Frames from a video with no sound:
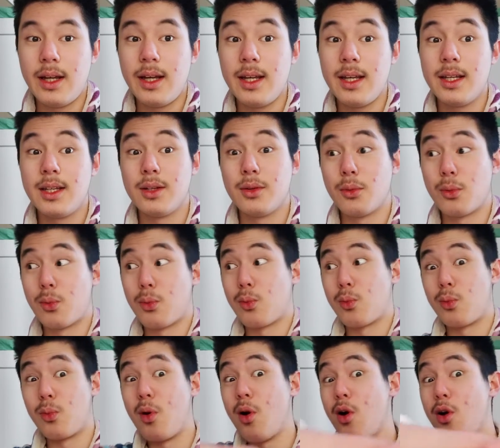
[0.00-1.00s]
Hey,
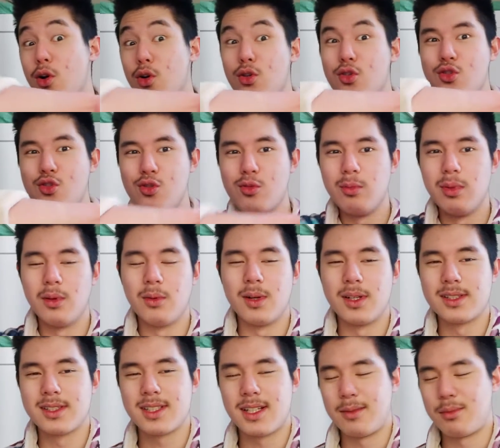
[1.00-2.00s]
robe,
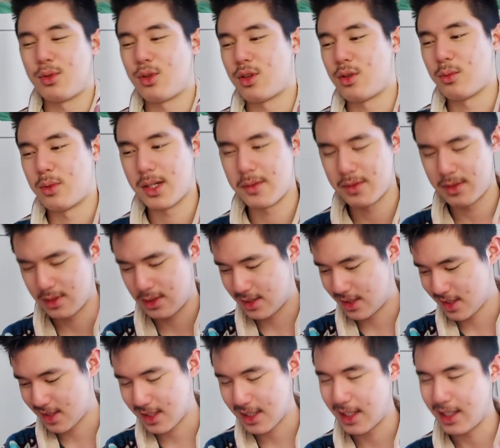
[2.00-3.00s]
what's up, or whatever
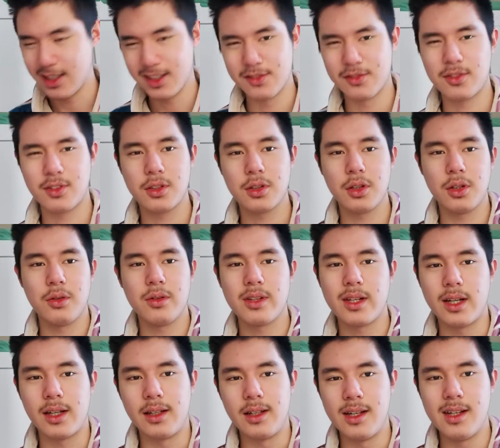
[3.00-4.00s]
this kind of
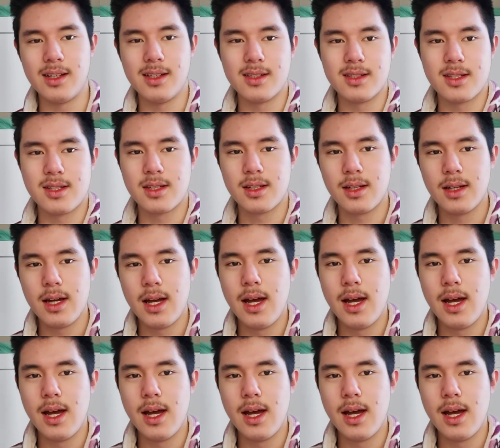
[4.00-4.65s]
clothing is.